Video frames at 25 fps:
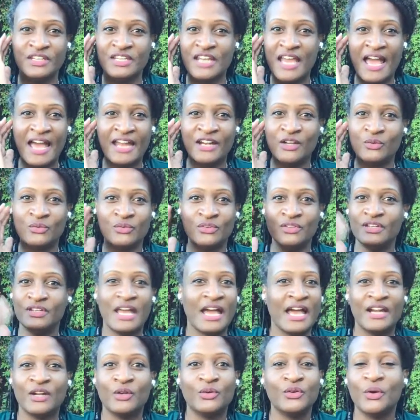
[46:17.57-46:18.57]
I
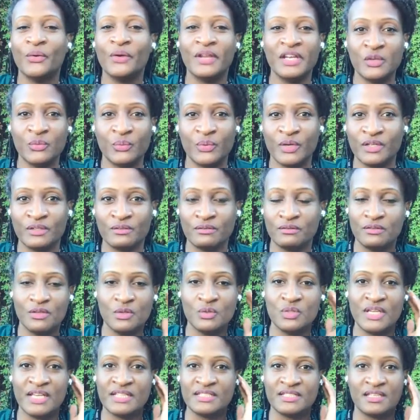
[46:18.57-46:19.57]
don't know anyone who
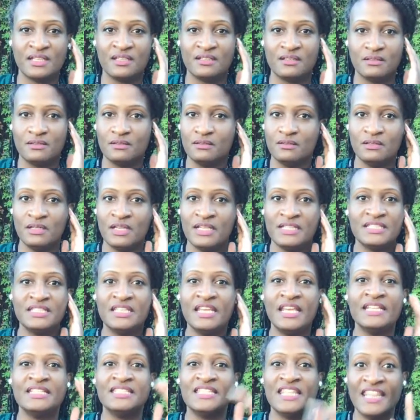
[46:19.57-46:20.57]
does it.
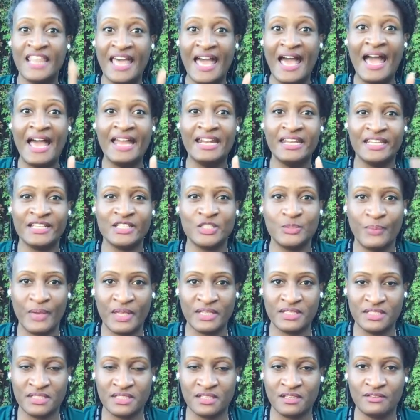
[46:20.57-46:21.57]
It's that
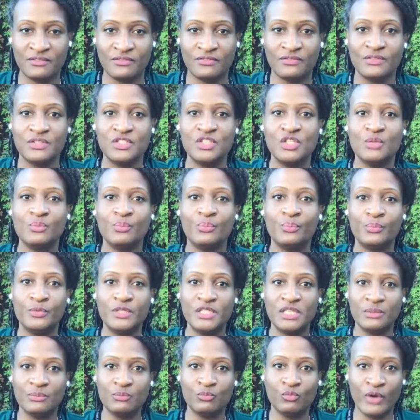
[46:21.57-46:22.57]
expensive to
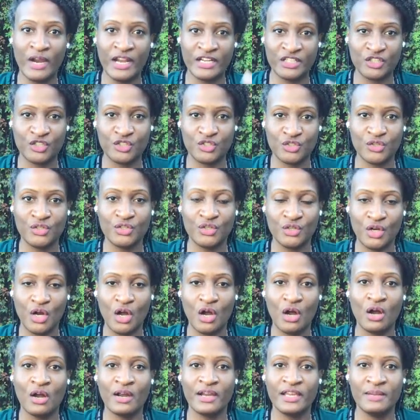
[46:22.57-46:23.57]
register your
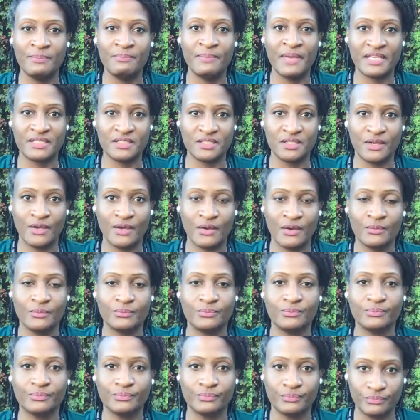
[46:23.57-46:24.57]
car in Mexico.
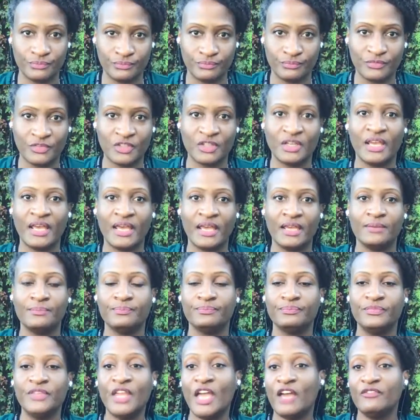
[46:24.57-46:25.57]
Okay.
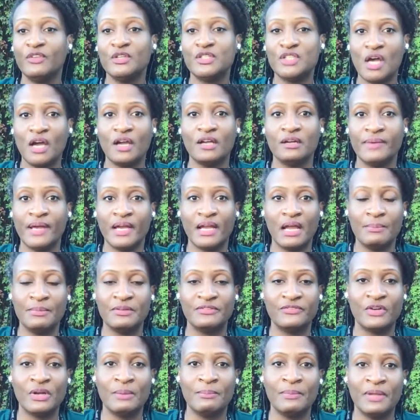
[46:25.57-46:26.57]
Now, if you're talking about coming
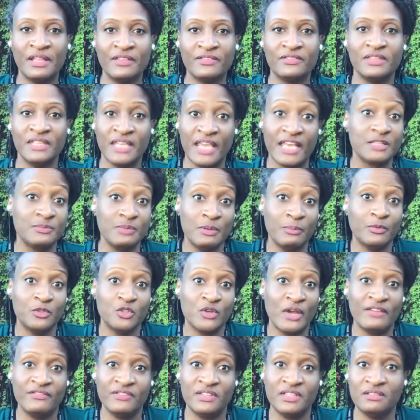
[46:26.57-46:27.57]
for a month, yes, people
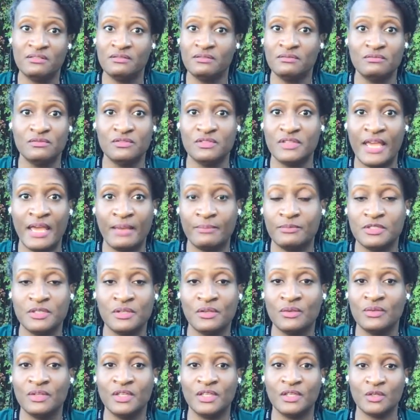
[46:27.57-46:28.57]
drive in.
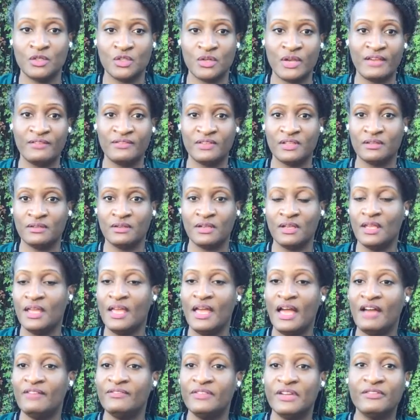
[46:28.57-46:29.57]
Absolutely, you can drive in.
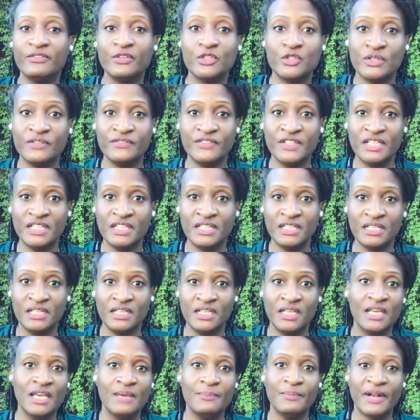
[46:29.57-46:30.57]
I've never driven in,
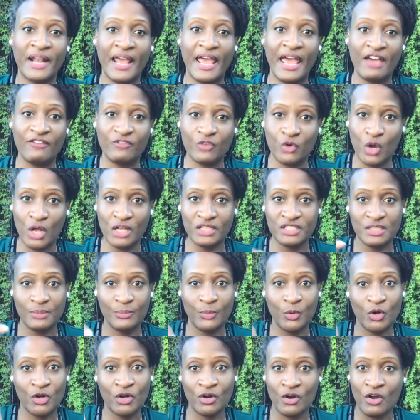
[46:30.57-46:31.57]
but I have crossed the
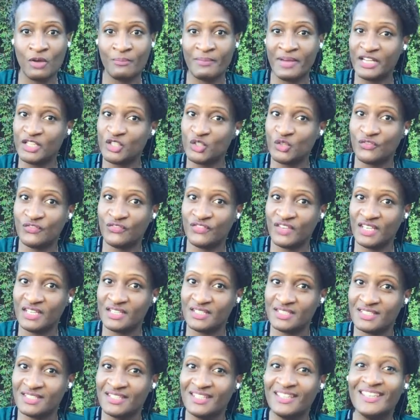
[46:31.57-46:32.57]
border on my 2
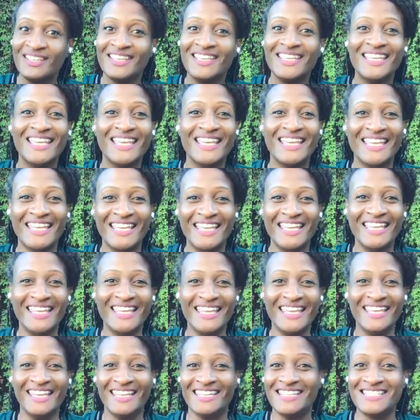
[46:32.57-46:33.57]
feet,
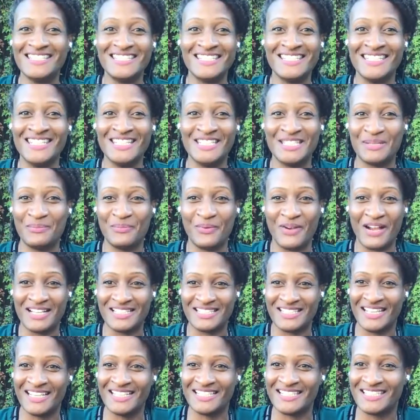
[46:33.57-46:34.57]
and it's an easy
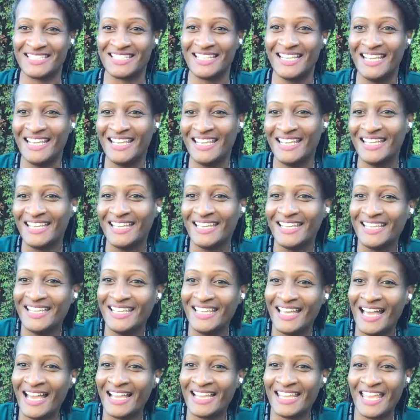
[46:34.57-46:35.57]
process.
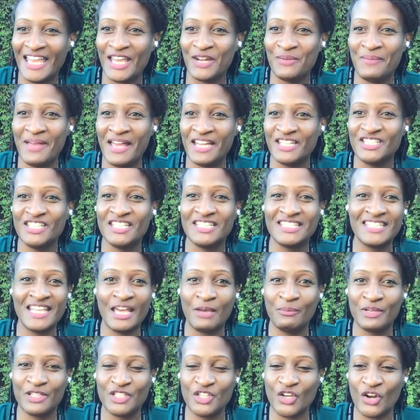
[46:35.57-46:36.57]
I can't imagine it's
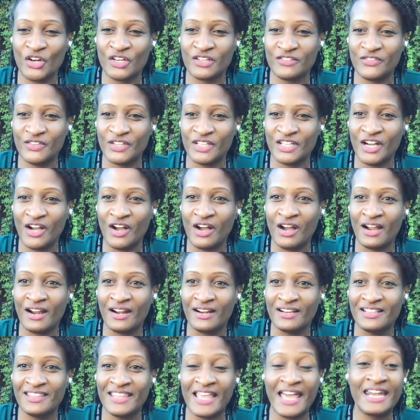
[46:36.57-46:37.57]
that much harder for a car.
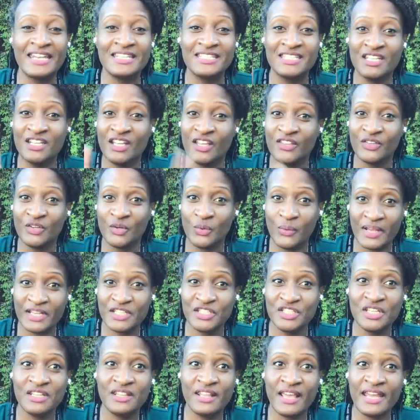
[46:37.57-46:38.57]
That is another
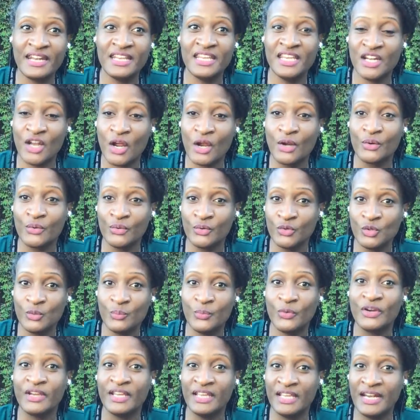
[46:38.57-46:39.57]
question that in our group
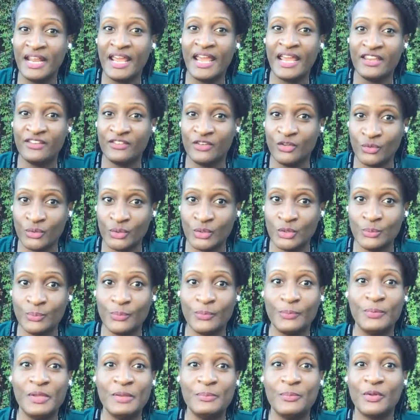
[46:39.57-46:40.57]
or in a group,
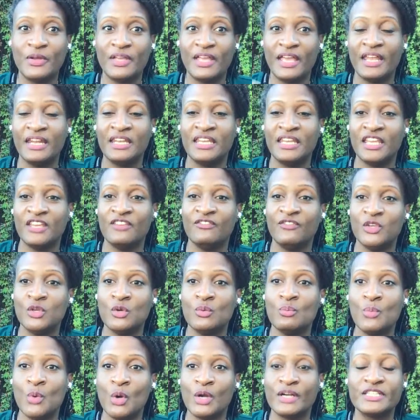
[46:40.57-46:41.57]
people can give you
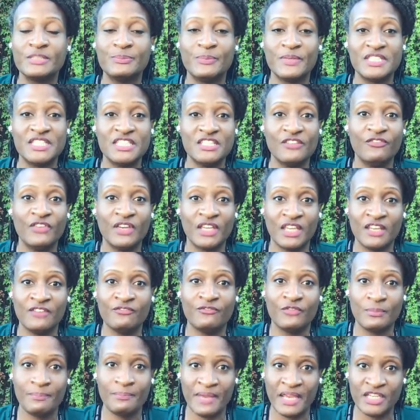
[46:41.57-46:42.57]
more specific
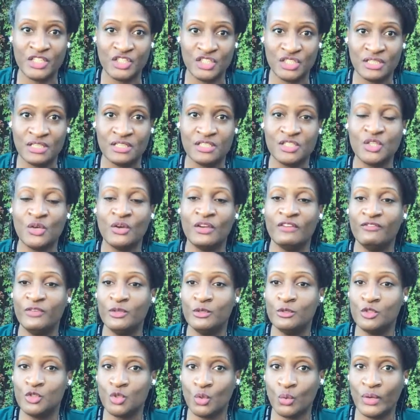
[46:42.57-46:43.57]
information. So if
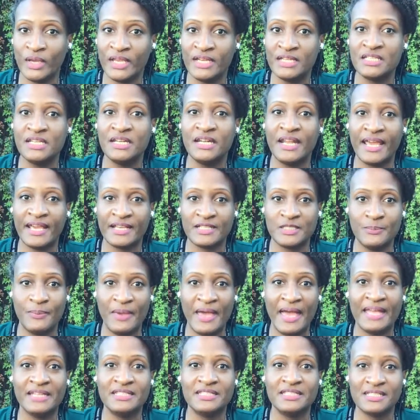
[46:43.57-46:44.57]
you joined an
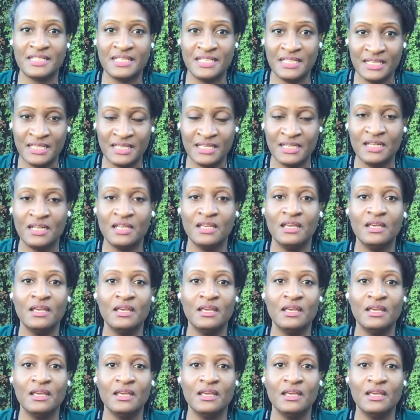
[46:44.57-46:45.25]
Expats in